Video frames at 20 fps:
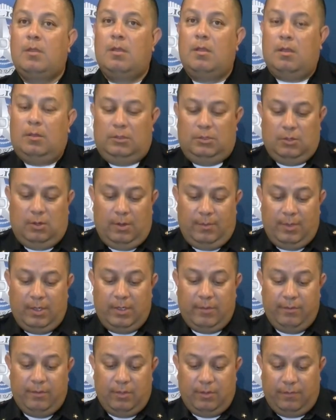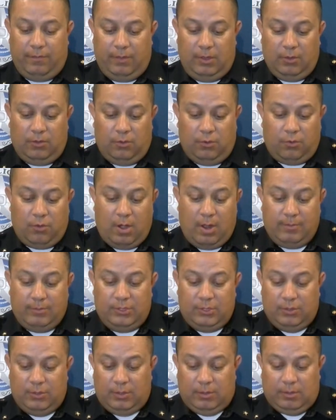So let me give you the Vehicle
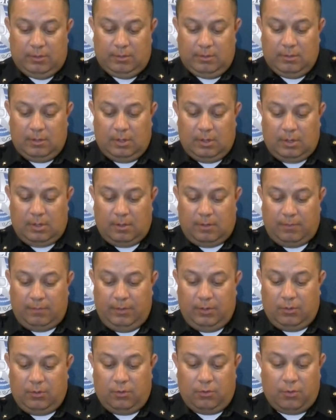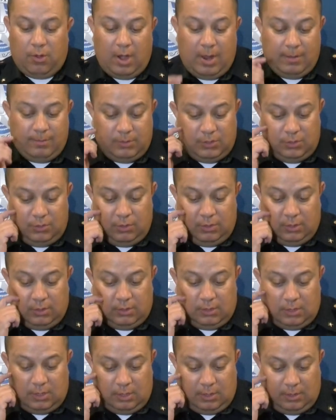Crimes Unit. Uh, vehicle Crimes
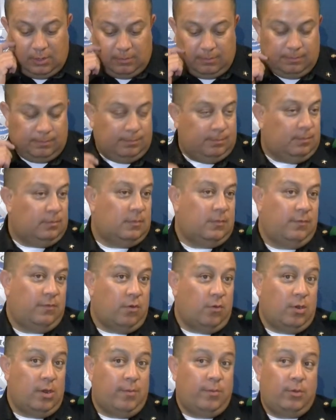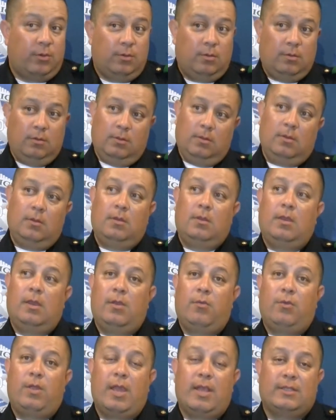Unit. Uh, phone number,
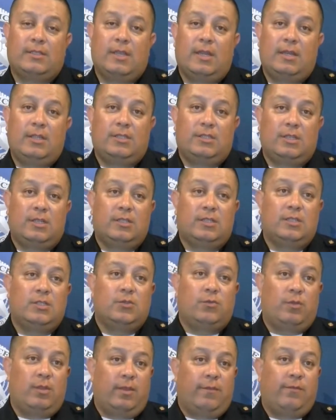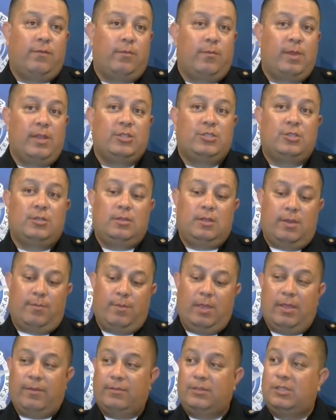and we ask any citizens with information that
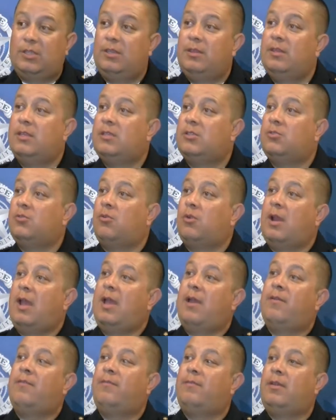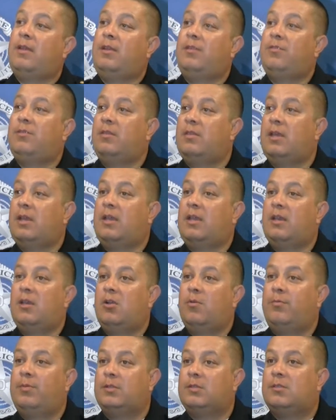may have seen this or have anything that can
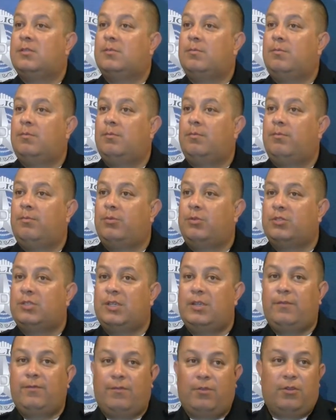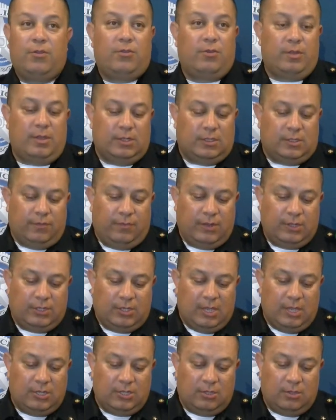help us proceed further in this
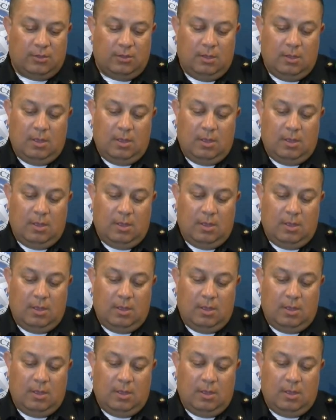investigation.